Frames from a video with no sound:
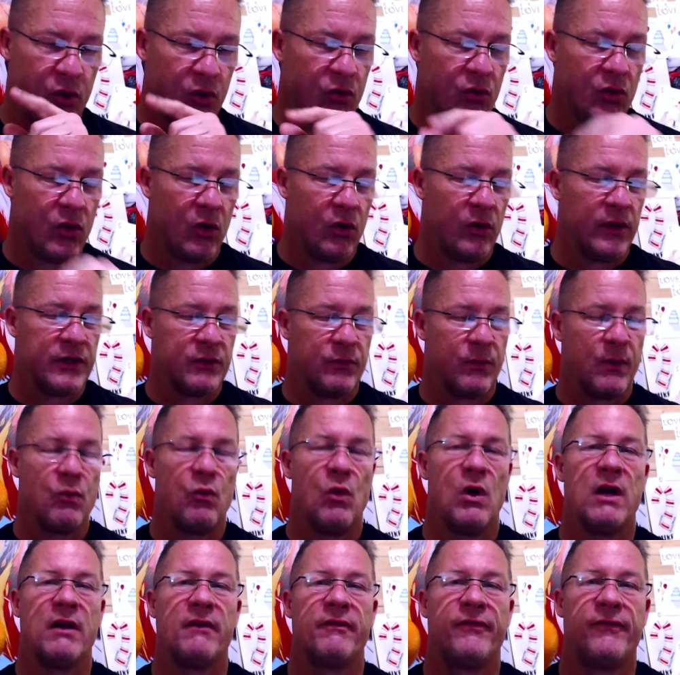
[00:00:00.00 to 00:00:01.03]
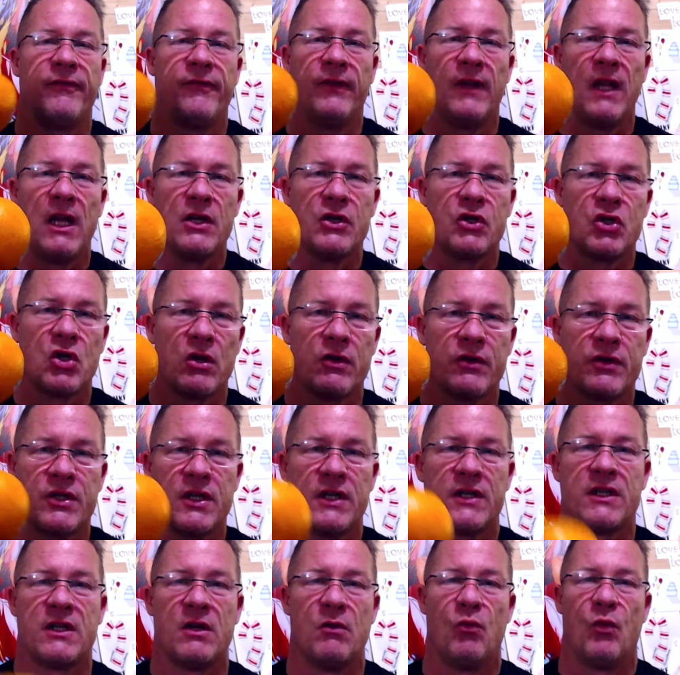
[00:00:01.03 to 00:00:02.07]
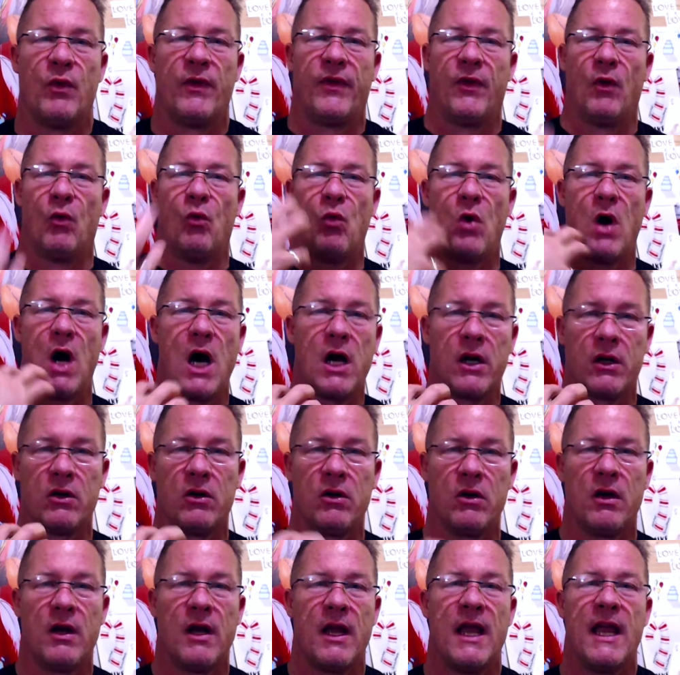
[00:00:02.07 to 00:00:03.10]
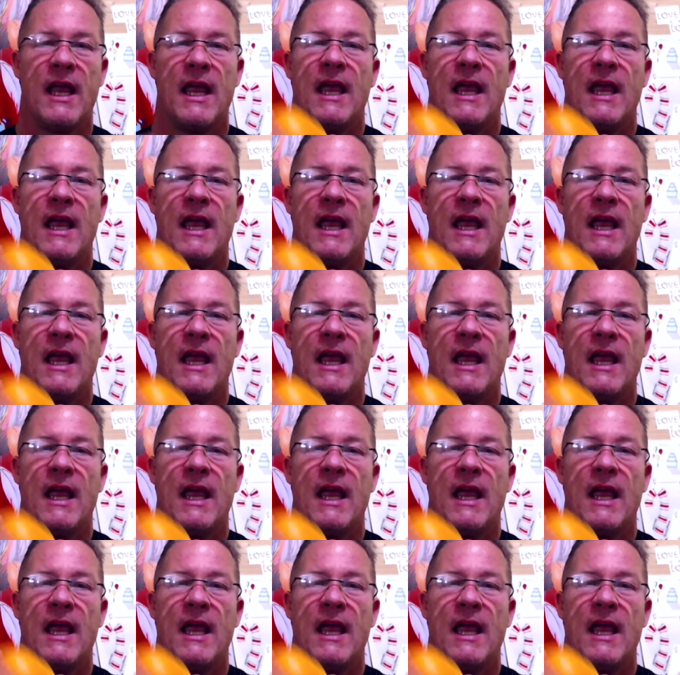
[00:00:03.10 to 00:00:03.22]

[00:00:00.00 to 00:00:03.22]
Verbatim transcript: two goal is we want to flush our system with the water.